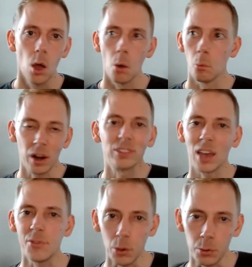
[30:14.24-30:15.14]
when I say
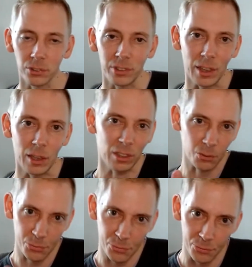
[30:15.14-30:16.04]
fluency, this
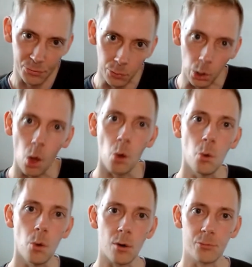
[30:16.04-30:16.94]
flow
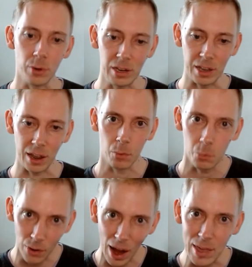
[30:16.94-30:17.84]
of reading,
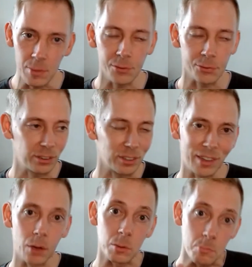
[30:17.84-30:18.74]
we're aiming for it to
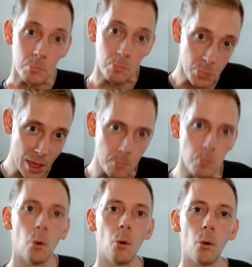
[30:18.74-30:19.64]
sound a bit
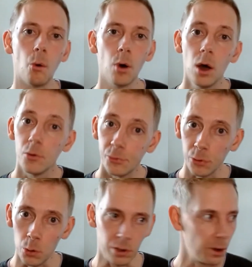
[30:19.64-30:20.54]
more
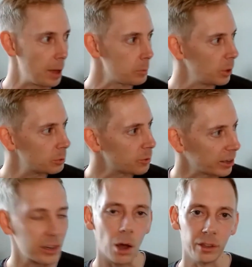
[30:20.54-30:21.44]
fluent, and we
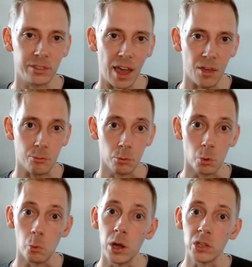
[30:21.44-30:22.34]
recognize that through the
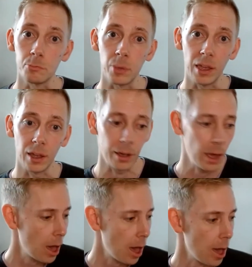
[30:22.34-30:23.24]
words being
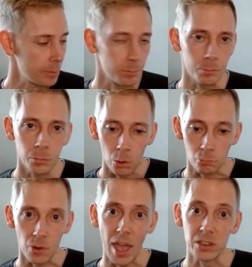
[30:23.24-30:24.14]

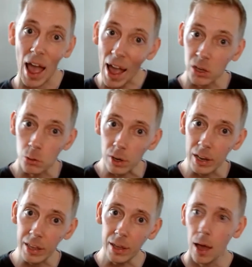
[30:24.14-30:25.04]
read
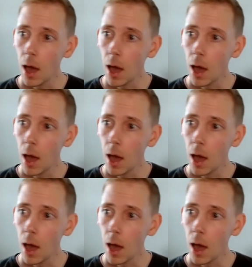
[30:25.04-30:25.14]
accurately,